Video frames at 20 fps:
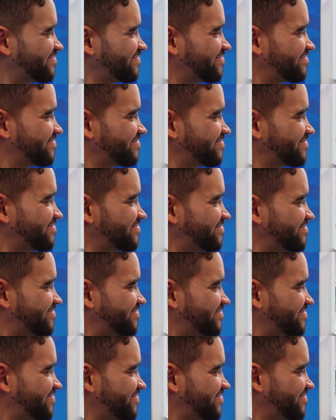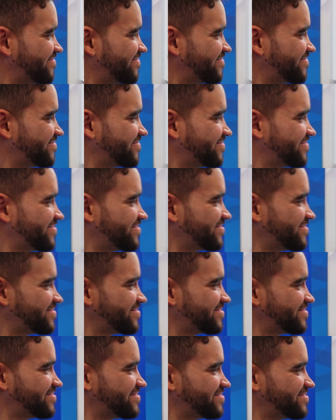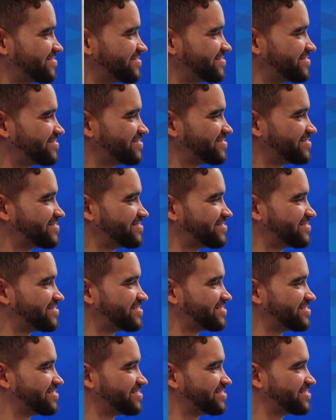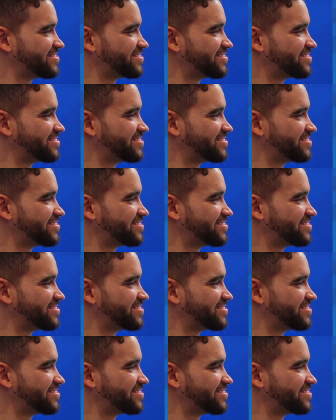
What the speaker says: No words are spoken by the person on screen.